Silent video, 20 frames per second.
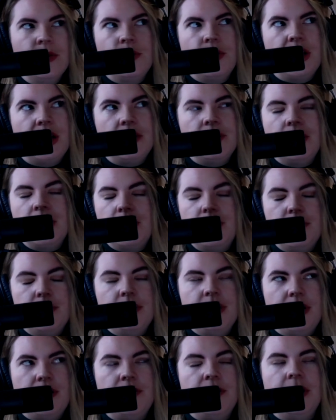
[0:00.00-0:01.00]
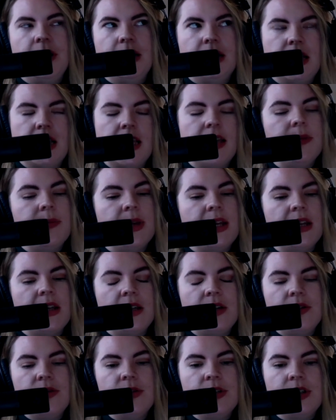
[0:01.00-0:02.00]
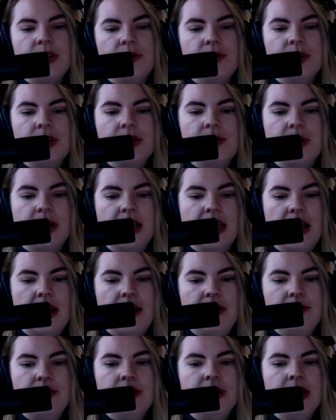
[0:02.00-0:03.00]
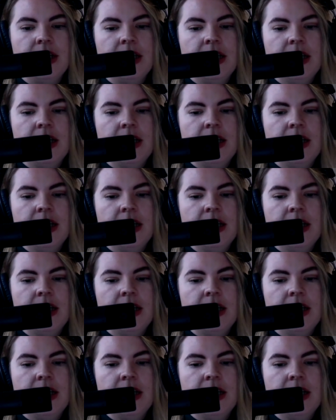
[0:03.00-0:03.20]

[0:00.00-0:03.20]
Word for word: But it, it definitely made a huge difference in my life.